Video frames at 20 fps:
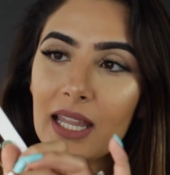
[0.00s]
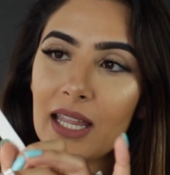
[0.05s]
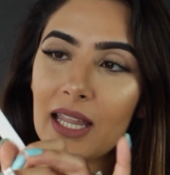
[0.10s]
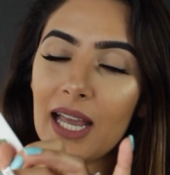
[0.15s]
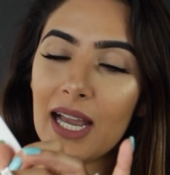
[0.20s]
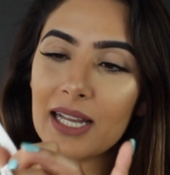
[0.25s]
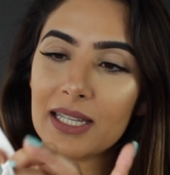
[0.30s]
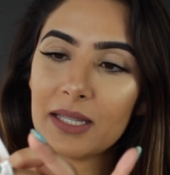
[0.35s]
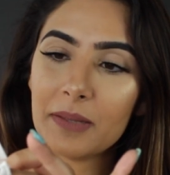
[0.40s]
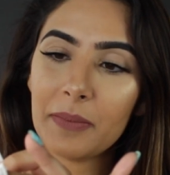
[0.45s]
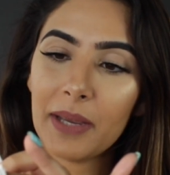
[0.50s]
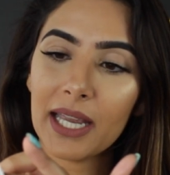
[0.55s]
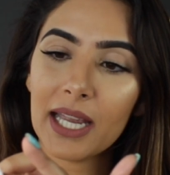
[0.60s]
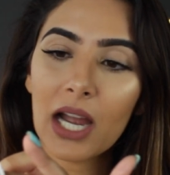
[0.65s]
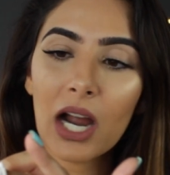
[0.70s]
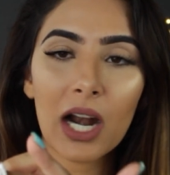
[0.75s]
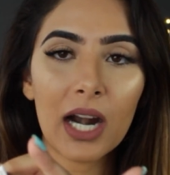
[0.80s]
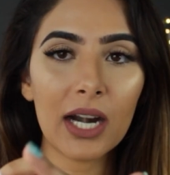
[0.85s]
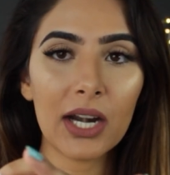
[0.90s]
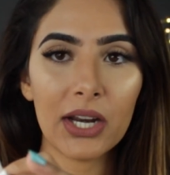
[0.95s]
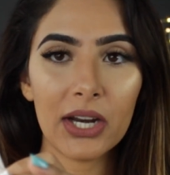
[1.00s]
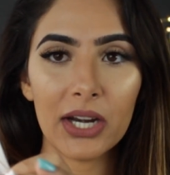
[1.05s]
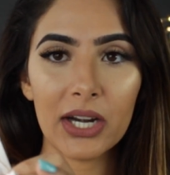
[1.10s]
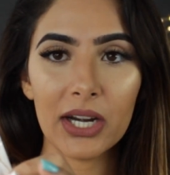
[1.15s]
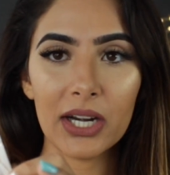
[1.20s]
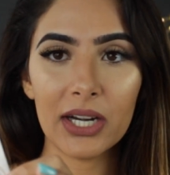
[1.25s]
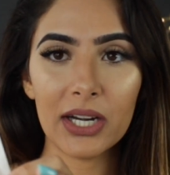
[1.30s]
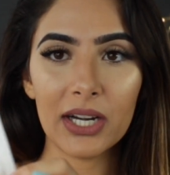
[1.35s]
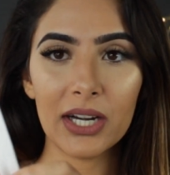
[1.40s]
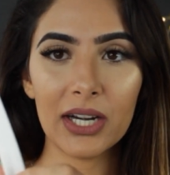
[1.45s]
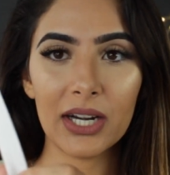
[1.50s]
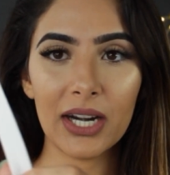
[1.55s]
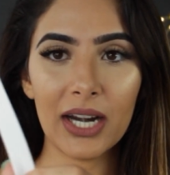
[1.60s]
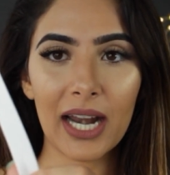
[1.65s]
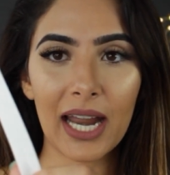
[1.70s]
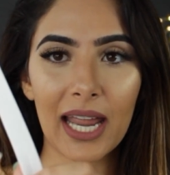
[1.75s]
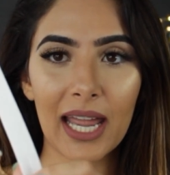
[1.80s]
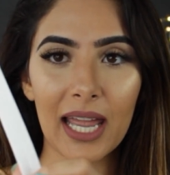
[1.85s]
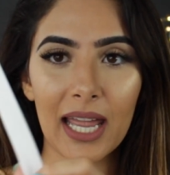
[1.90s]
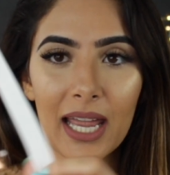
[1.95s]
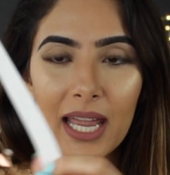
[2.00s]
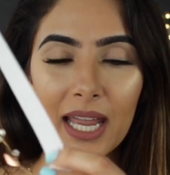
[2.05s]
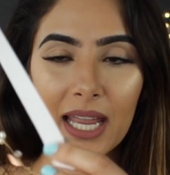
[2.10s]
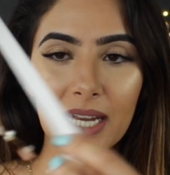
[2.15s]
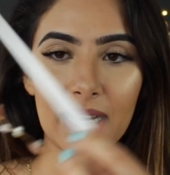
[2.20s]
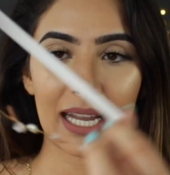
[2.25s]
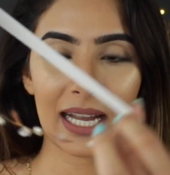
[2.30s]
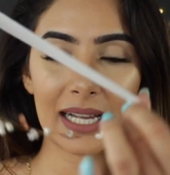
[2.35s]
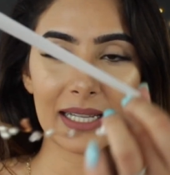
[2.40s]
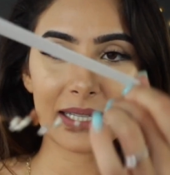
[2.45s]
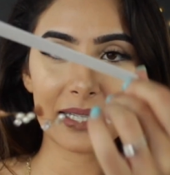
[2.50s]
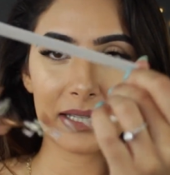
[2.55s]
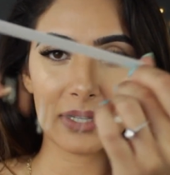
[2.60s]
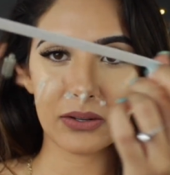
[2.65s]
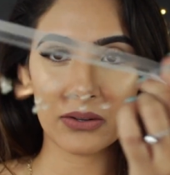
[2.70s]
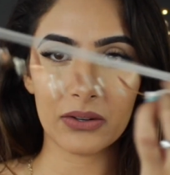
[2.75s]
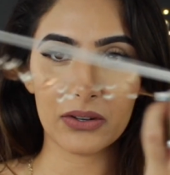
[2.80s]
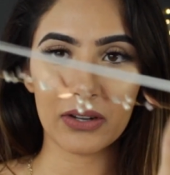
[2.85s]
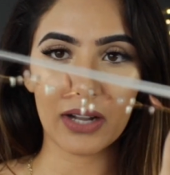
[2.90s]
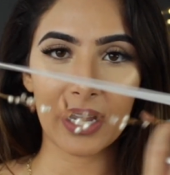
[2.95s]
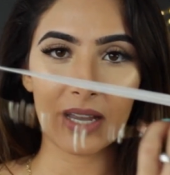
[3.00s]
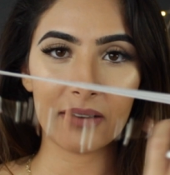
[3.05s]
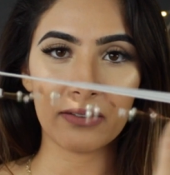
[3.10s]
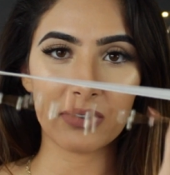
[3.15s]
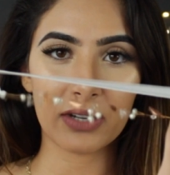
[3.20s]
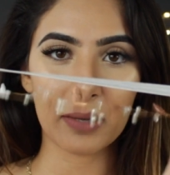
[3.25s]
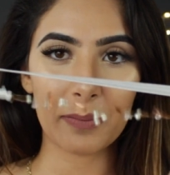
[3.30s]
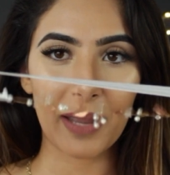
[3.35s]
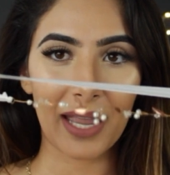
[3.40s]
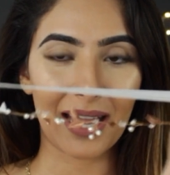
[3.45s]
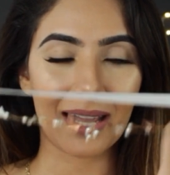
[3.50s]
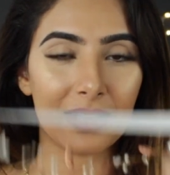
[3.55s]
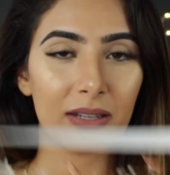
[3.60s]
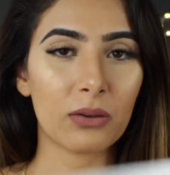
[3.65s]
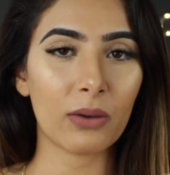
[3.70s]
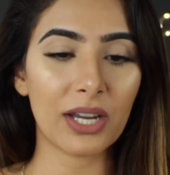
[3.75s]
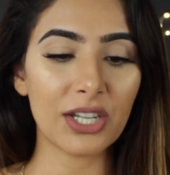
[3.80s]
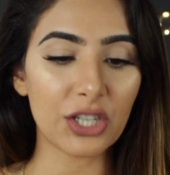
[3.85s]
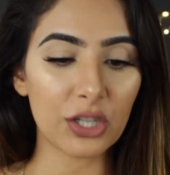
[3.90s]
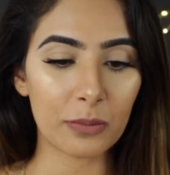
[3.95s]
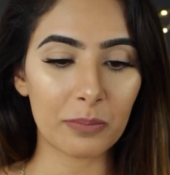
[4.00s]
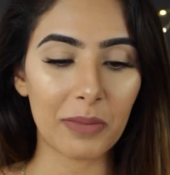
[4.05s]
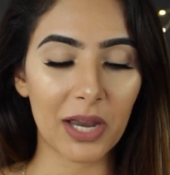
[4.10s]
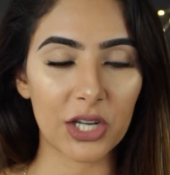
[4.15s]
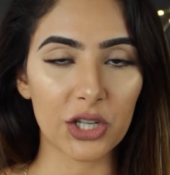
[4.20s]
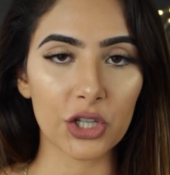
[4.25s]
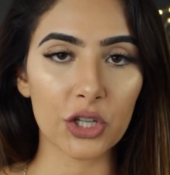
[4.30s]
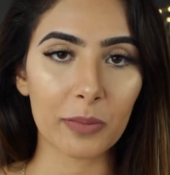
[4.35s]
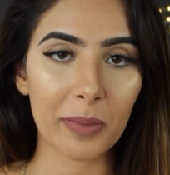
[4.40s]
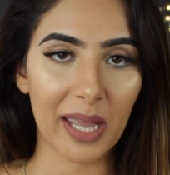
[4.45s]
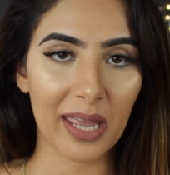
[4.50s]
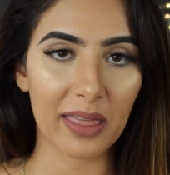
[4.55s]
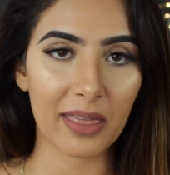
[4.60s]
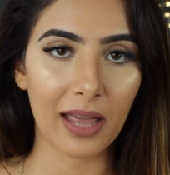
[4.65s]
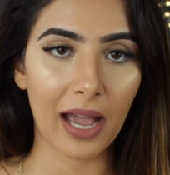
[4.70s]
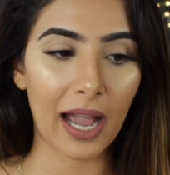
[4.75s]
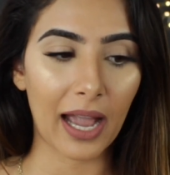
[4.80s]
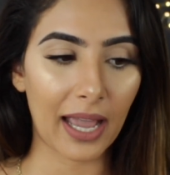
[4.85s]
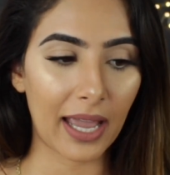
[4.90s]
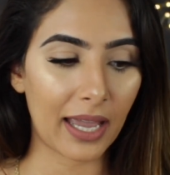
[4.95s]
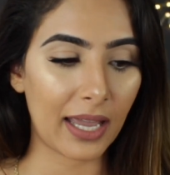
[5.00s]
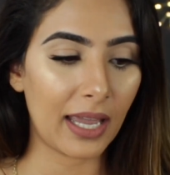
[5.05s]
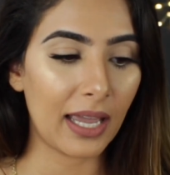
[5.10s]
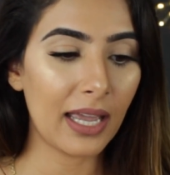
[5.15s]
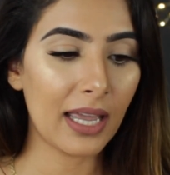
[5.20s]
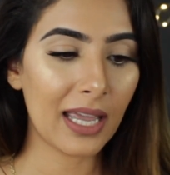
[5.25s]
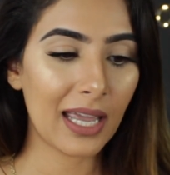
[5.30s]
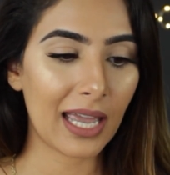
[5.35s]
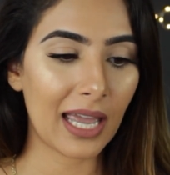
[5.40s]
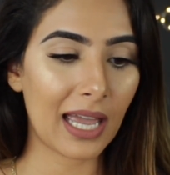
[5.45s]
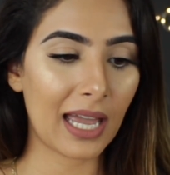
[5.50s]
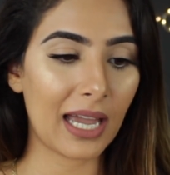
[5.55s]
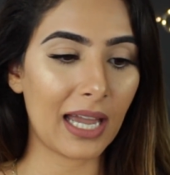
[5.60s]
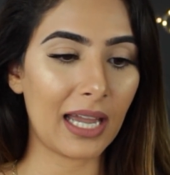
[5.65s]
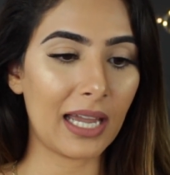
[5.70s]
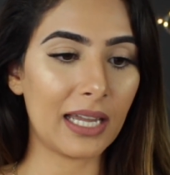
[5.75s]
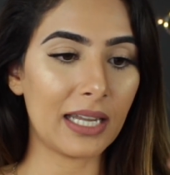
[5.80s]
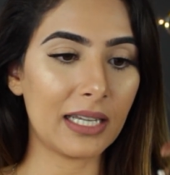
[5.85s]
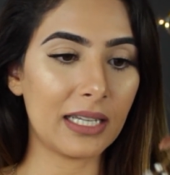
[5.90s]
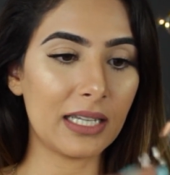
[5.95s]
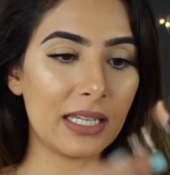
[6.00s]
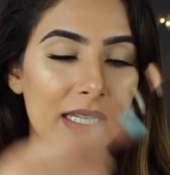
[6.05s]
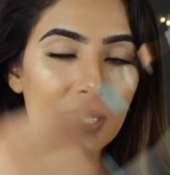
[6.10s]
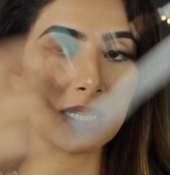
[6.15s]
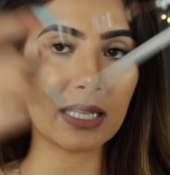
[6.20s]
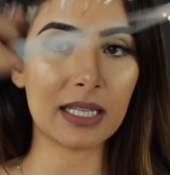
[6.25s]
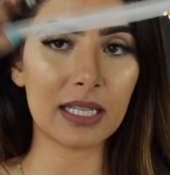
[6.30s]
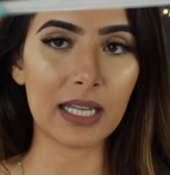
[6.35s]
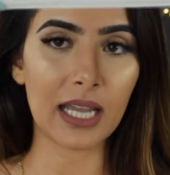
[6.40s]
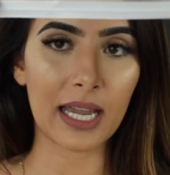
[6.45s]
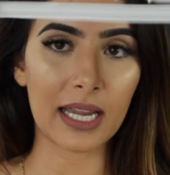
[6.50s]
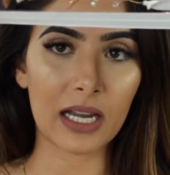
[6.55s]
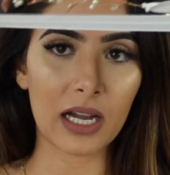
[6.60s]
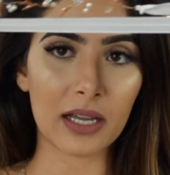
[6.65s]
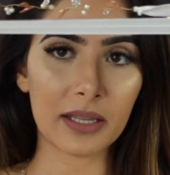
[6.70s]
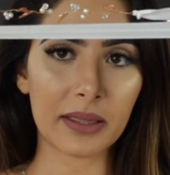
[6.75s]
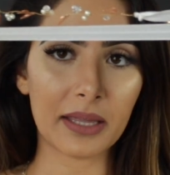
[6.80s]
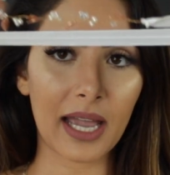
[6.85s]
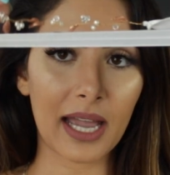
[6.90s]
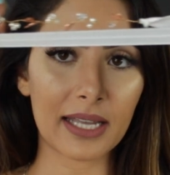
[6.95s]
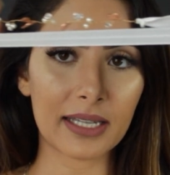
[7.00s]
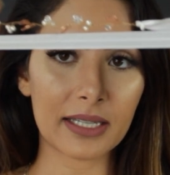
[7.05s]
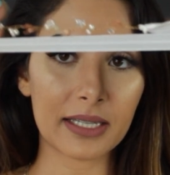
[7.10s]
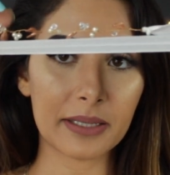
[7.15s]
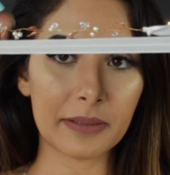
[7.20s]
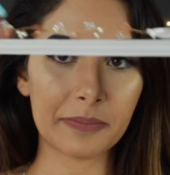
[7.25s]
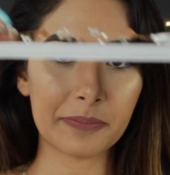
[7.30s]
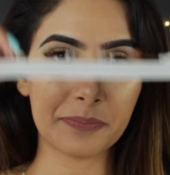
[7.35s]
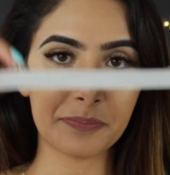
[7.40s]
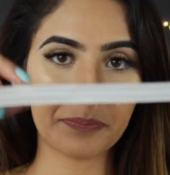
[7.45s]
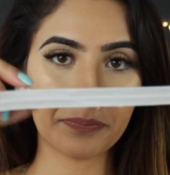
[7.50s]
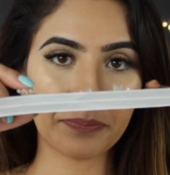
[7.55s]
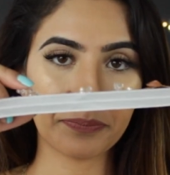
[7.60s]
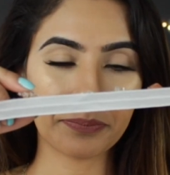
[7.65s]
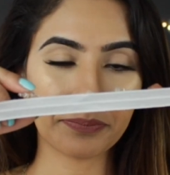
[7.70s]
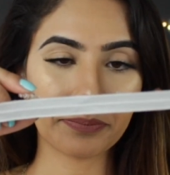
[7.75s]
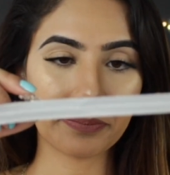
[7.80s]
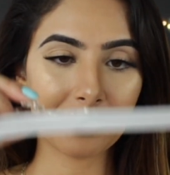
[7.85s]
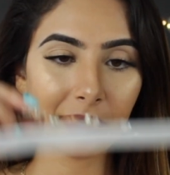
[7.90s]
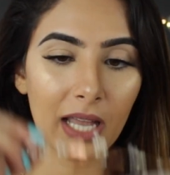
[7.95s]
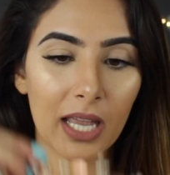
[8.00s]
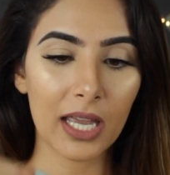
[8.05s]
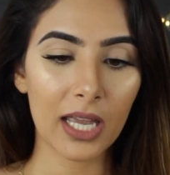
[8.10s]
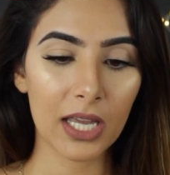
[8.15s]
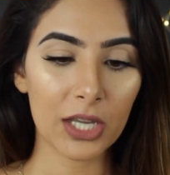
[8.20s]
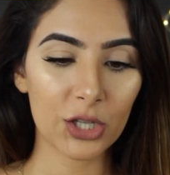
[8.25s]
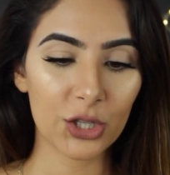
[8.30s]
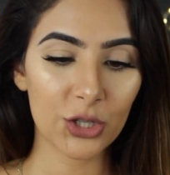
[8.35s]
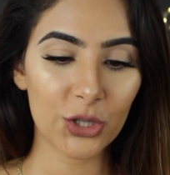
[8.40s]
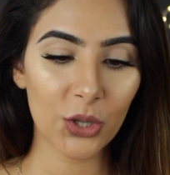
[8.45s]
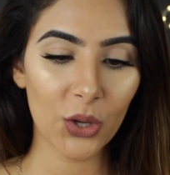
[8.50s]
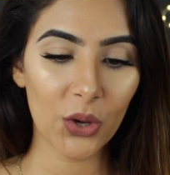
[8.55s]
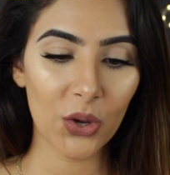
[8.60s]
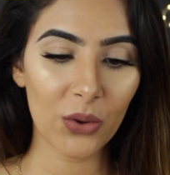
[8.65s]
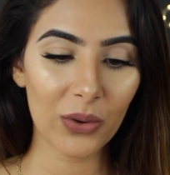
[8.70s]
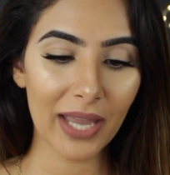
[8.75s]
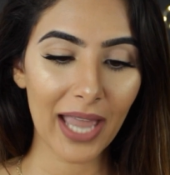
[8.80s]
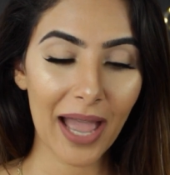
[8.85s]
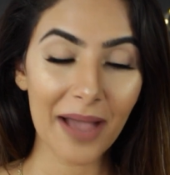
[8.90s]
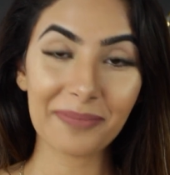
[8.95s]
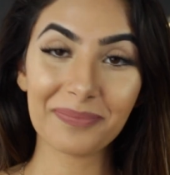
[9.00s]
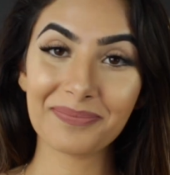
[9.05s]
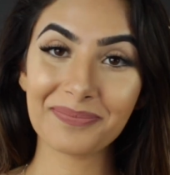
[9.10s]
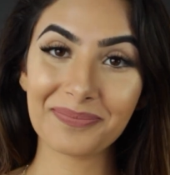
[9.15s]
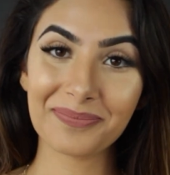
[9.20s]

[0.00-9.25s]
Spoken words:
That's my garter, and it has a little ivory band, so I just measured my thigh and I got that. So yeah.